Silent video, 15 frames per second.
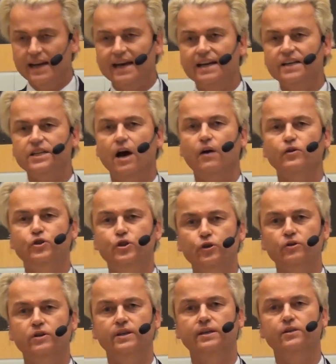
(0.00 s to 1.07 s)
It is our
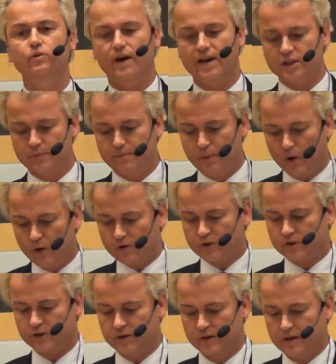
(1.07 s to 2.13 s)
duty to
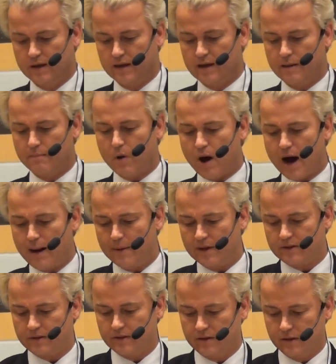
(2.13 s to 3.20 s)
expose
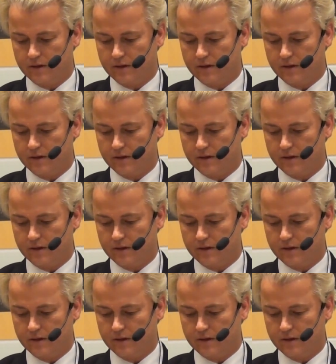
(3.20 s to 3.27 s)
Muhammad,